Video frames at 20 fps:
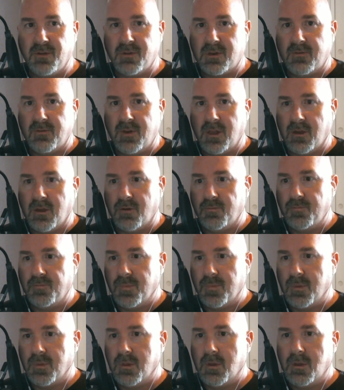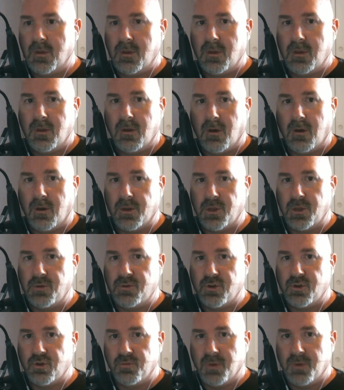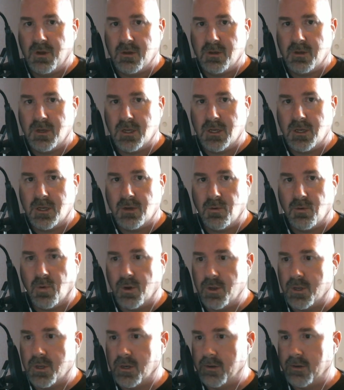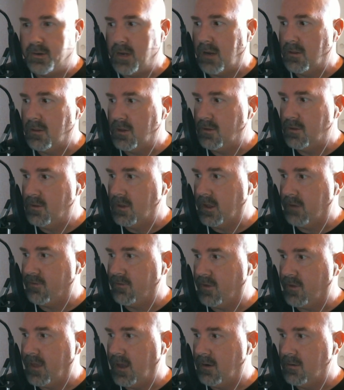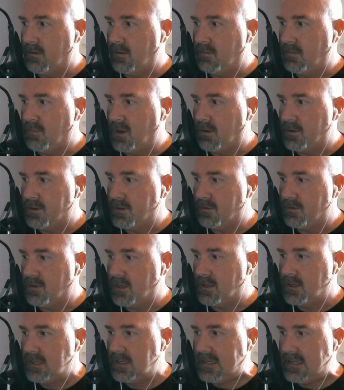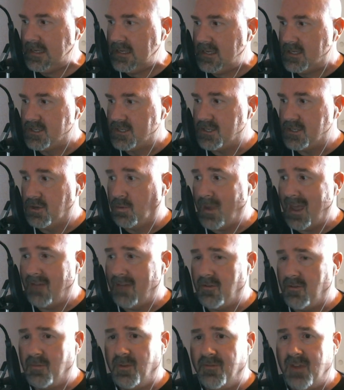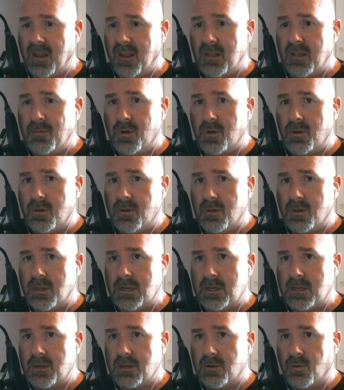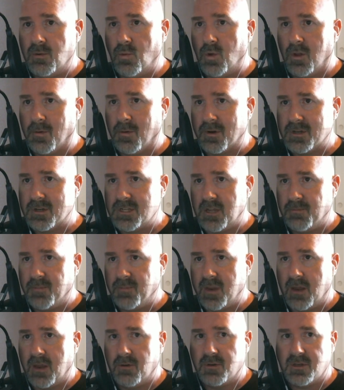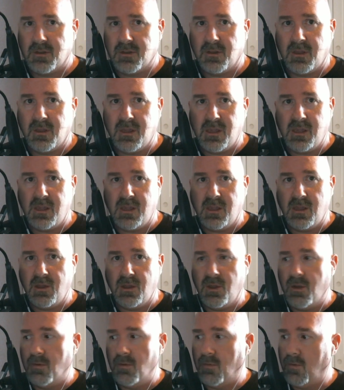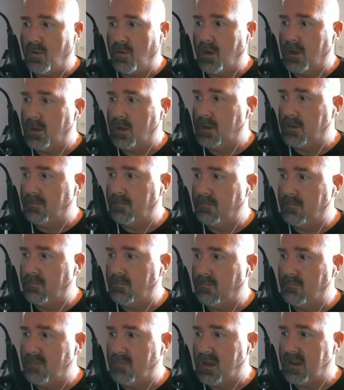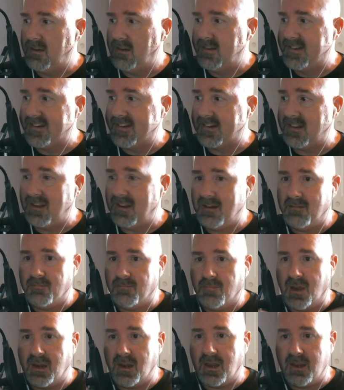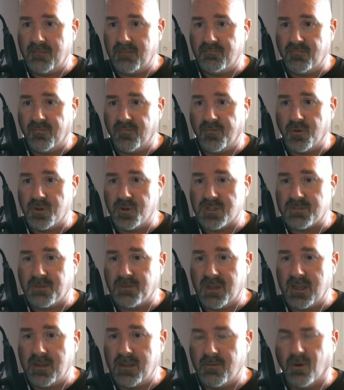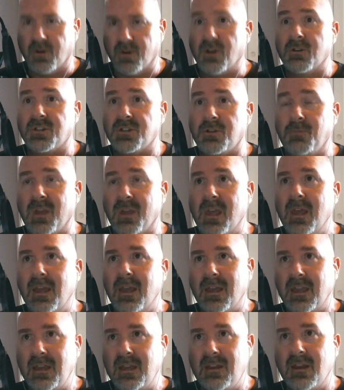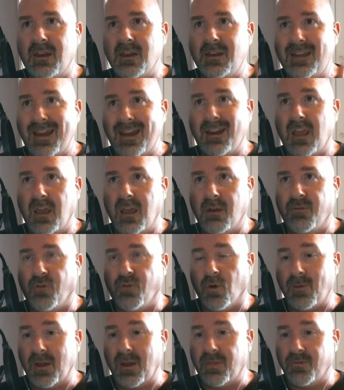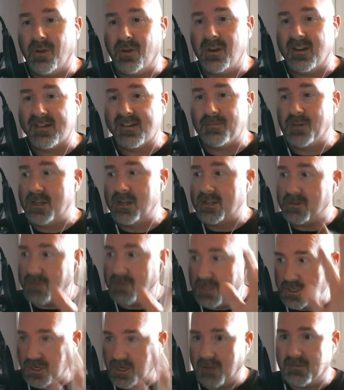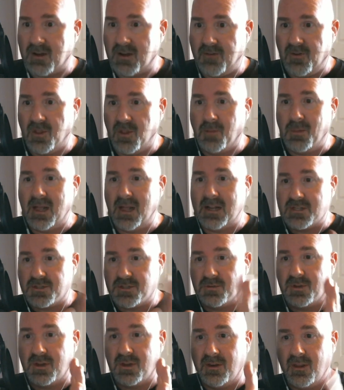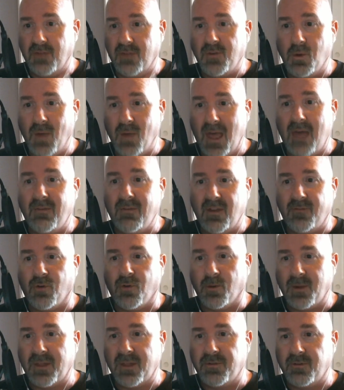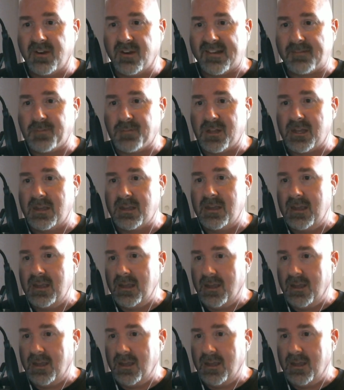this video on YouTube, uh, where you can download the link for that and be able to uh, yeah. steal. We have them available. Uh, Wilbur's helped out. He um, made 16 by 9 full display, or no, excuse me, he did a dedicated 4 by 3 display. So he chopped off all the black. So it, if you have a 4 by 3 display,